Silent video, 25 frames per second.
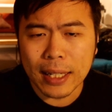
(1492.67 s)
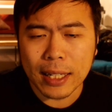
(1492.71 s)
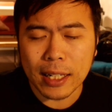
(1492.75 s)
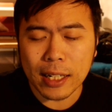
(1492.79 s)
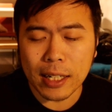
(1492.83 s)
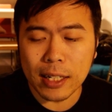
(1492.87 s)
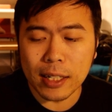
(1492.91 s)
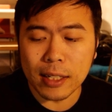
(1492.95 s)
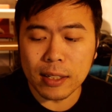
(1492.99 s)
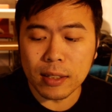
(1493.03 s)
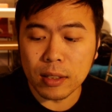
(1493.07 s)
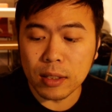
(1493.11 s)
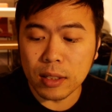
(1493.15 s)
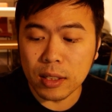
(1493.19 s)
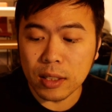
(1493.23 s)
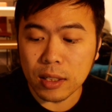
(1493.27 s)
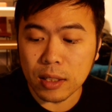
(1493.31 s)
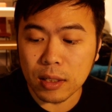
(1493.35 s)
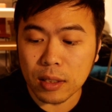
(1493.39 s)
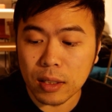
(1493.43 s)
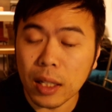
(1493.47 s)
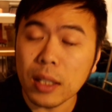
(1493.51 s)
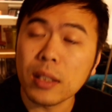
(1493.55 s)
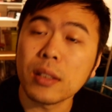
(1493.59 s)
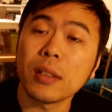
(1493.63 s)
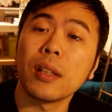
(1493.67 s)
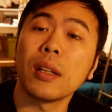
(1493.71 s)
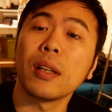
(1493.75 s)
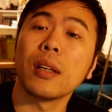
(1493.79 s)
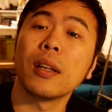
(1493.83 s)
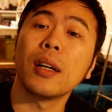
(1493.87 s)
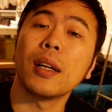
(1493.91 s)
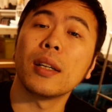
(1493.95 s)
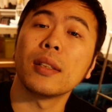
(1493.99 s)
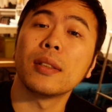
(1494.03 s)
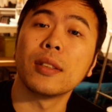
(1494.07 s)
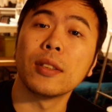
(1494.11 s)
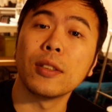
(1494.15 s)
And uh, that's all I
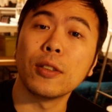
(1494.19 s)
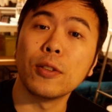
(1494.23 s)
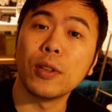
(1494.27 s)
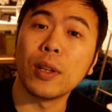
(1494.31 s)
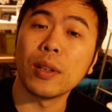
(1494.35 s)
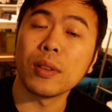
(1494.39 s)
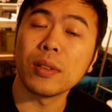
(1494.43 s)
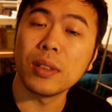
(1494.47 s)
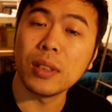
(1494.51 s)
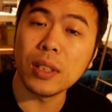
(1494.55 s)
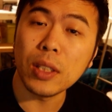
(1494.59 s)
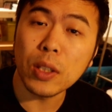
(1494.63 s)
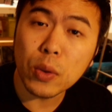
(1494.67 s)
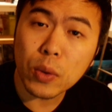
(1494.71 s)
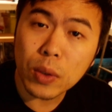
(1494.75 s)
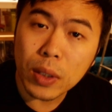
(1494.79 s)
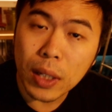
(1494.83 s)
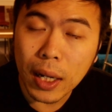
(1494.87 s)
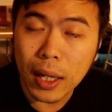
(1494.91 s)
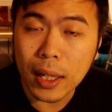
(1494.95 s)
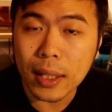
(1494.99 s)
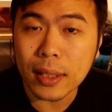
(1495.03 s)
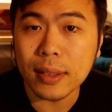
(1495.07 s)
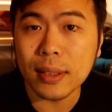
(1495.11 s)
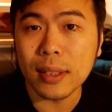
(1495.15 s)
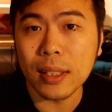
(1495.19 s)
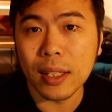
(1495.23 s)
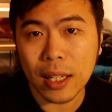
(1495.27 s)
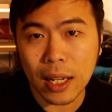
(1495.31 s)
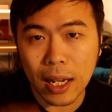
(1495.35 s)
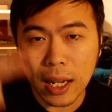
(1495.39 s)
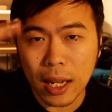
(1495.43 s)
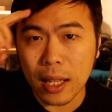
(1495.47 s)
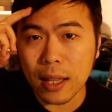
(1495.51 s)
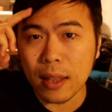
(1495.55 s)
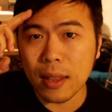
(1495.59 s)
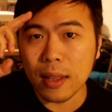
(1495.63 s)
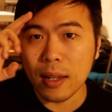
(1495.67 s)
got. So I'll see you guys
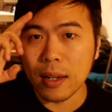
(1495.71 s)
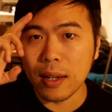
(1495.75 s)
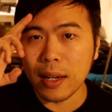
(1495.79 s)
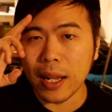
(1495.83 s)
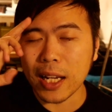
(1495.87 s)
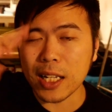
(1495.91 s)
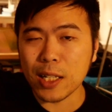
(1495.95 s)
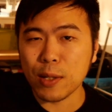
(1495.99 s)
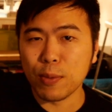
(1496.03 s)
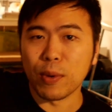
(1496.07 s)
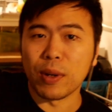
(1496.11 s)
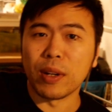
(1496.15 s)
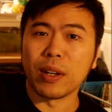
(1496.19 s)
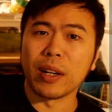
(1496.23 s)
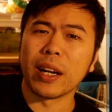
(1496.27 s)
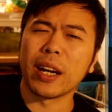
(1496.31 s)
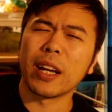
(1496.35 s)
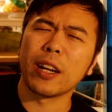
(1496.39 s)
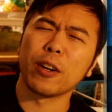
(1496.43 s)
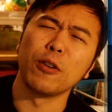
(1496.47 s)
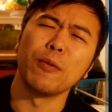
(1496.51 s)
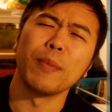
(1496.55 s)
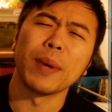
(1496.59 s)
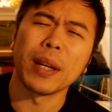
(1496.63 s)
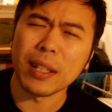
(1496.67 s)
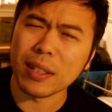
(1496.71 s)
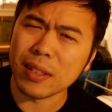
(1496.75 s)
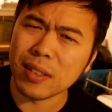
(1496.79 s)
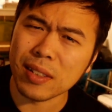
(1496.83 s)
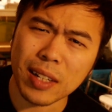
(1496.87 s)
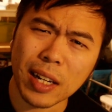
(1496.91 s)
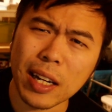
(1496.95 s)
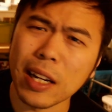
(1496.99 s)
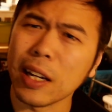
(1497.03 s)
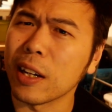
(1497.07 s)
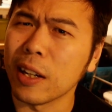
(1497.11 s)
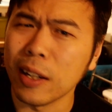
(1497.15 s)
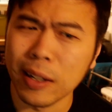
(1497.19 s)
in the next one. I gotta go make a
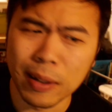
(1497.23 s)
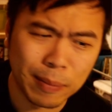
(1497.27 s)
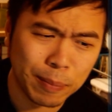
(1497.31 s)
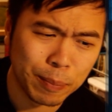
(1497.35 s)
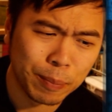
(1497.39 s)
steak.